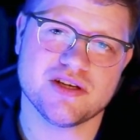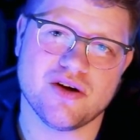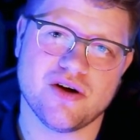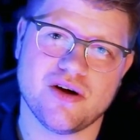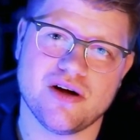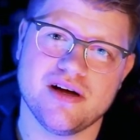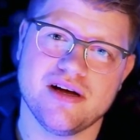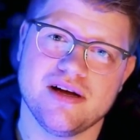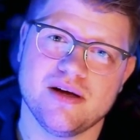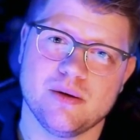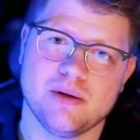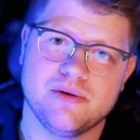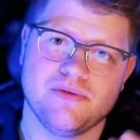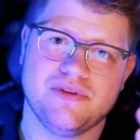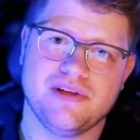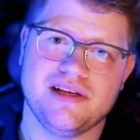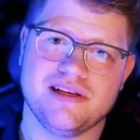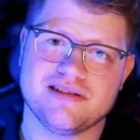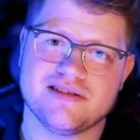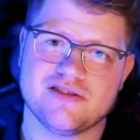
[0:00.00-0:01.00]
saw
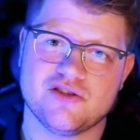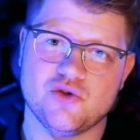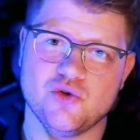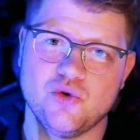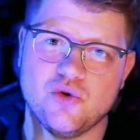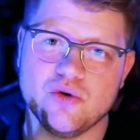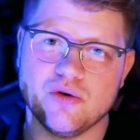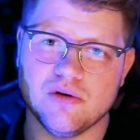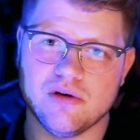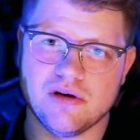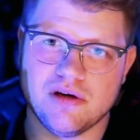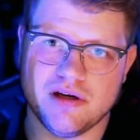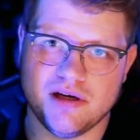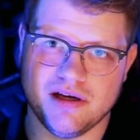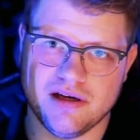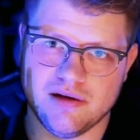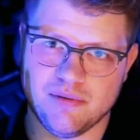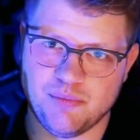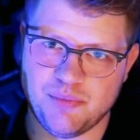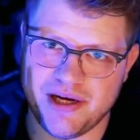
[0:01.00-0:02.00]
with these two
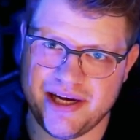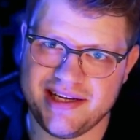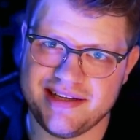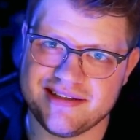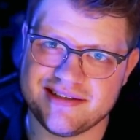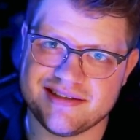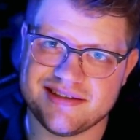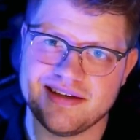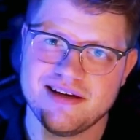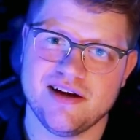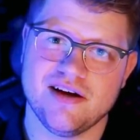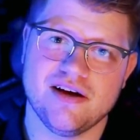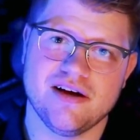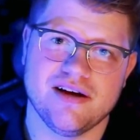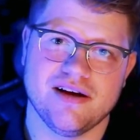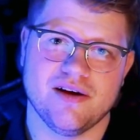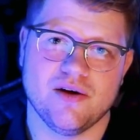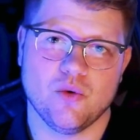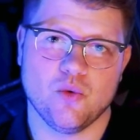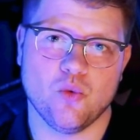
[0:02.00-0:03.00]
panes.
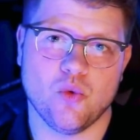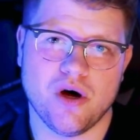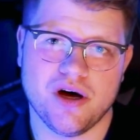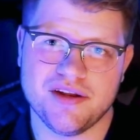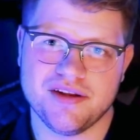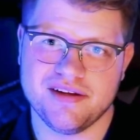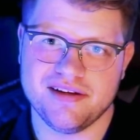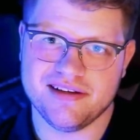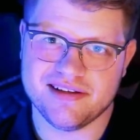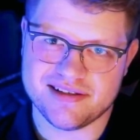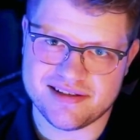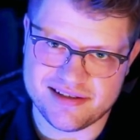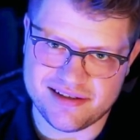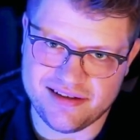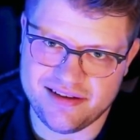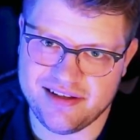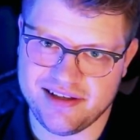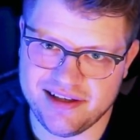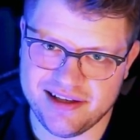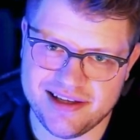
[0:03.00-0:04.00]
One
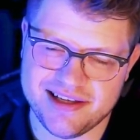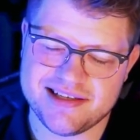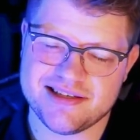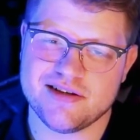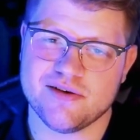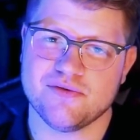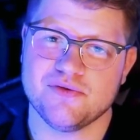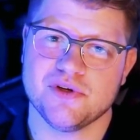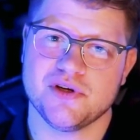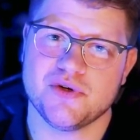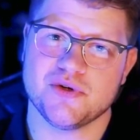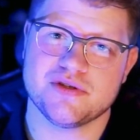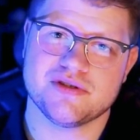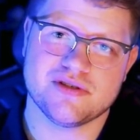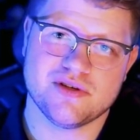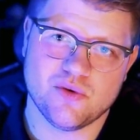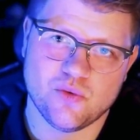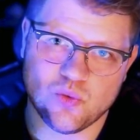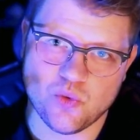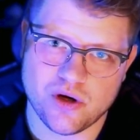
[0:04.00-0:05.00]
is the list of
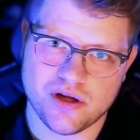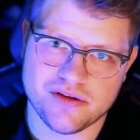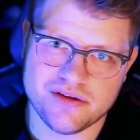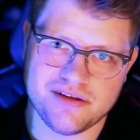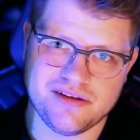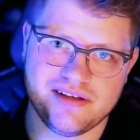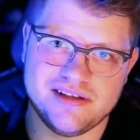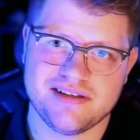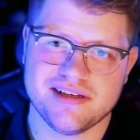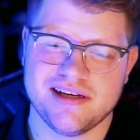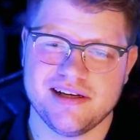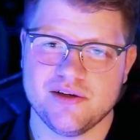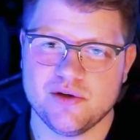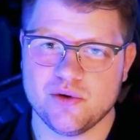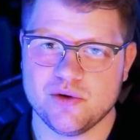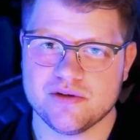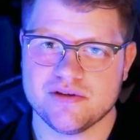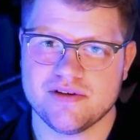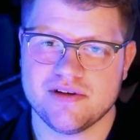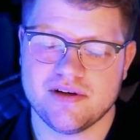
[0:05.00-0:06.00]
nodes, one the detail
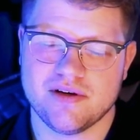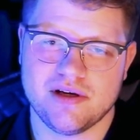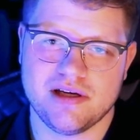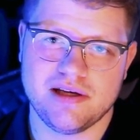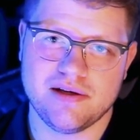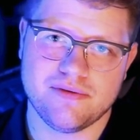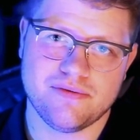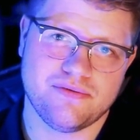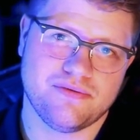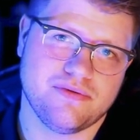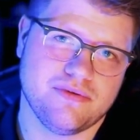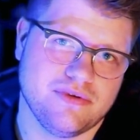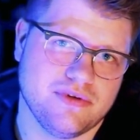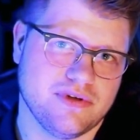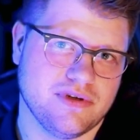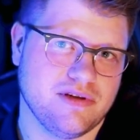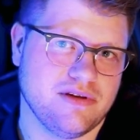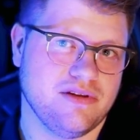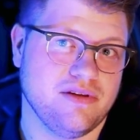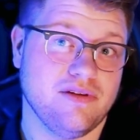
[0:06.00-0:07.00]
node if
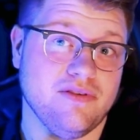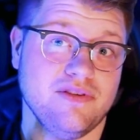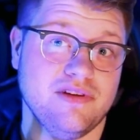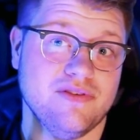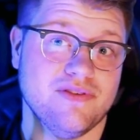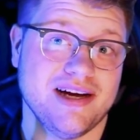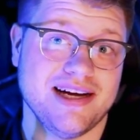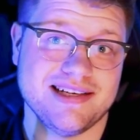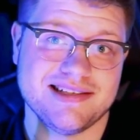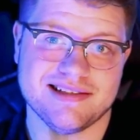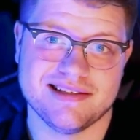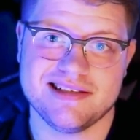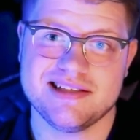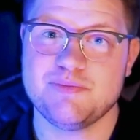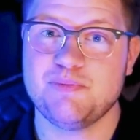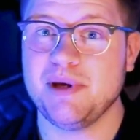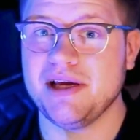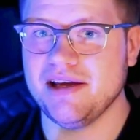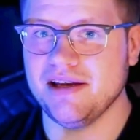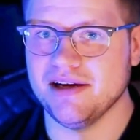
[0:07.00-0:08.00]
the device
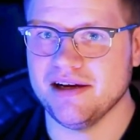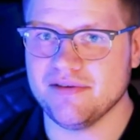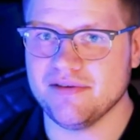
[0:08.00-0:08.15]
is big